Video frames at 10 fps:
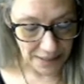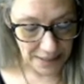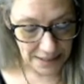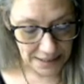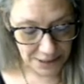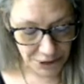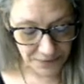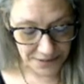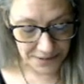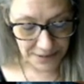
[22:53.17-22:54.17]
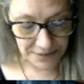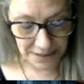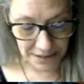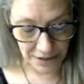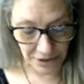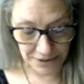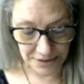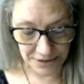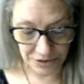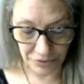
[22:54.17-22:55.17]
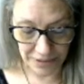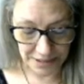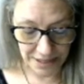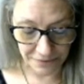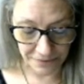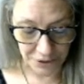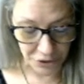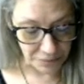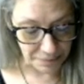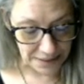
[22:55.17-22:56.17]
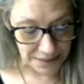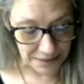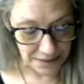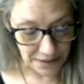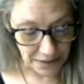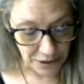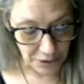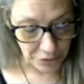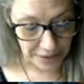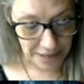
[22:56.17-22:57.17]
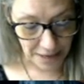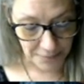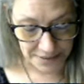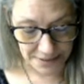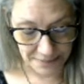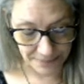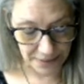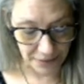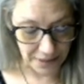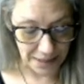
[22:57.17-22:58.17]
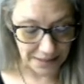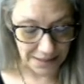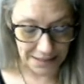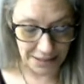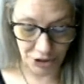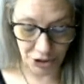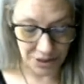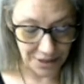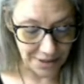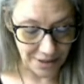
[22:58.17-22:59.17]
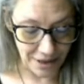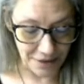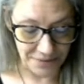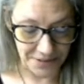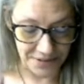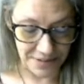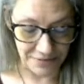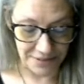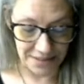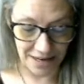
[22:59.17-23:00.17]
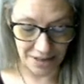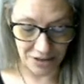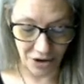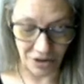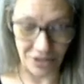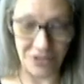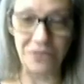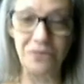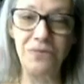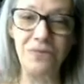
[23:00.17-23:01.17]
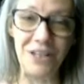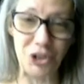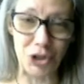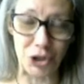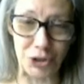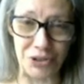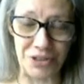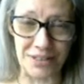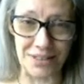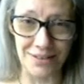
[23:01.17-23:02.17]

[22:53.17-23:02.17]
Each of the 78 cards in this unique deck feature a being who inhabits. Okay, each of the 78 cards features